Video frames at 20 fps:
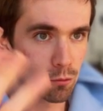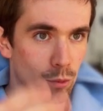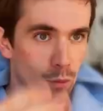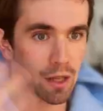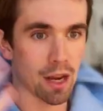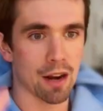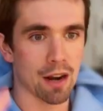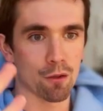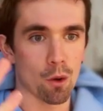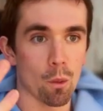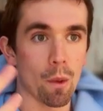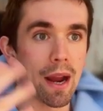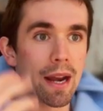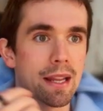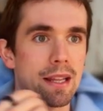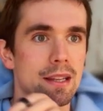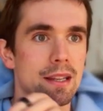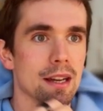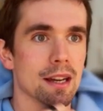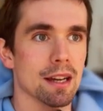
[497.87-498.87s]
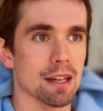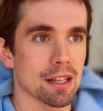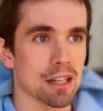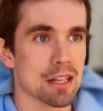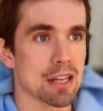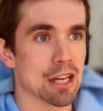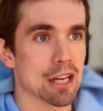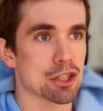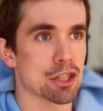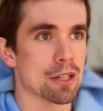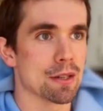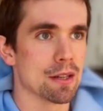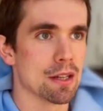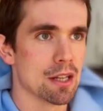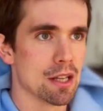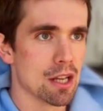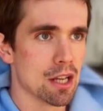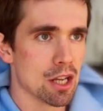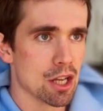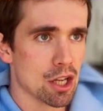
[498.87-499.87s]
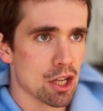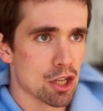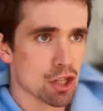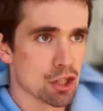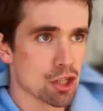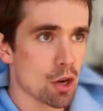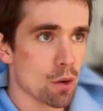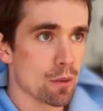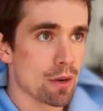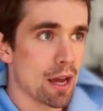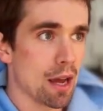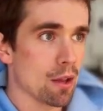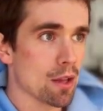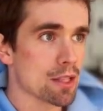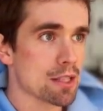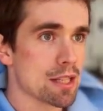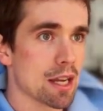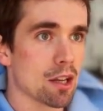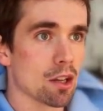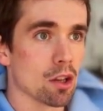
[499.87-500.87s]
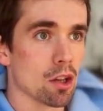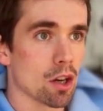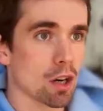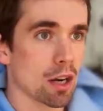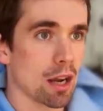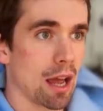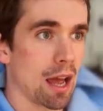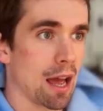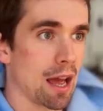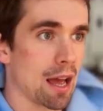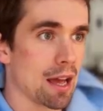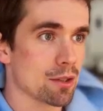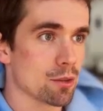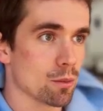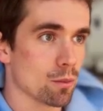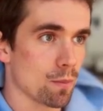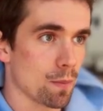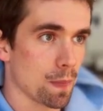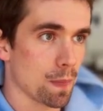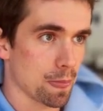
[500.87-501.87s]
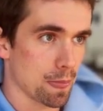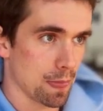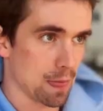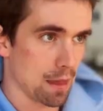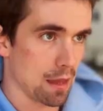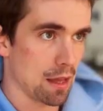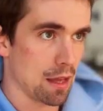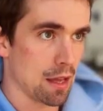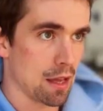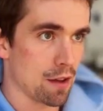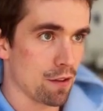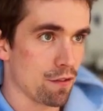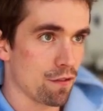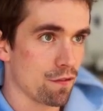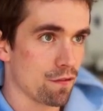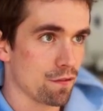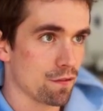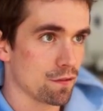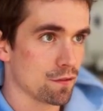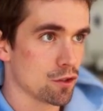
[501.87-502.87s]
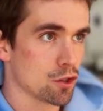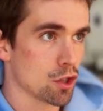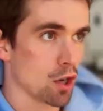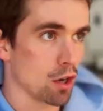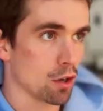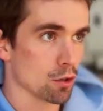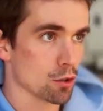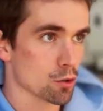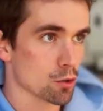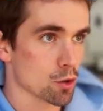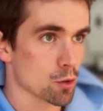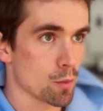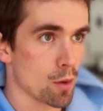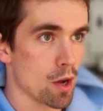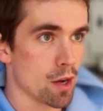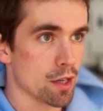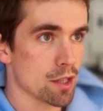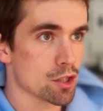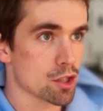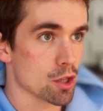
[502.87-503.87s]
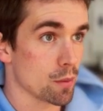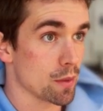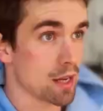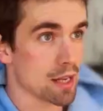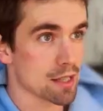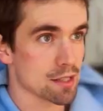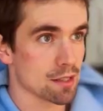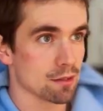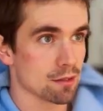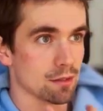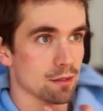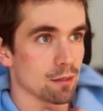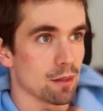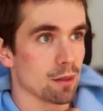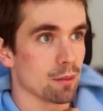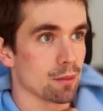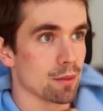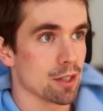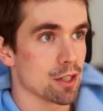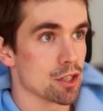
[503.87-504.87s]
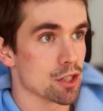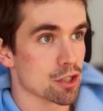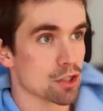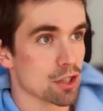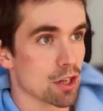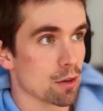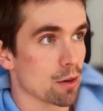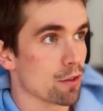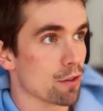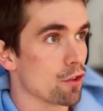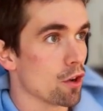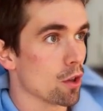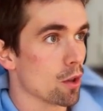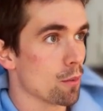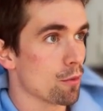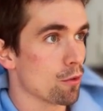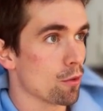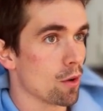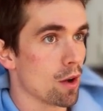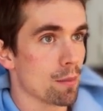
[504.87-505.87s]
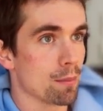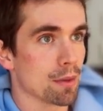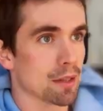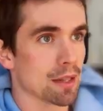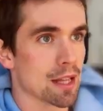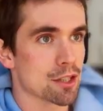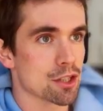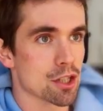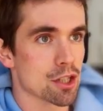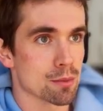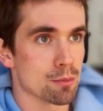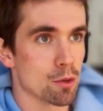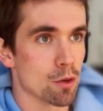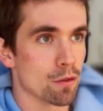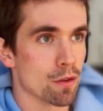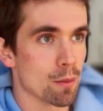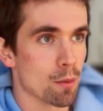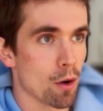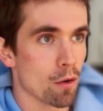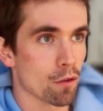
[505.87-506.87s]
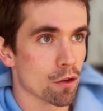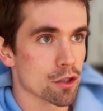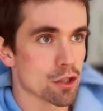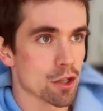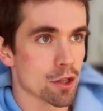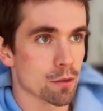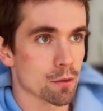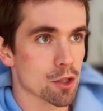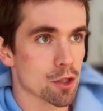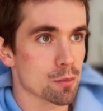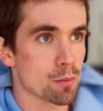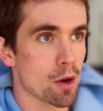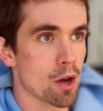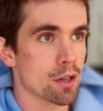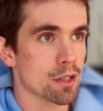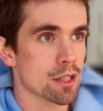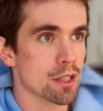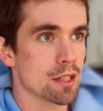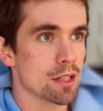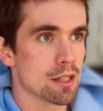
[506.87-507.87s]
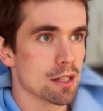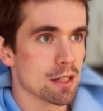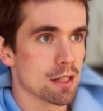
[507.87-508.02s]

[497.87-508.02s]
kind of awaiting connection. So now let's take a look at if Charles responded. So he hasn't, well, we can just generate a follow-up if we want, but let's just move him over to the responded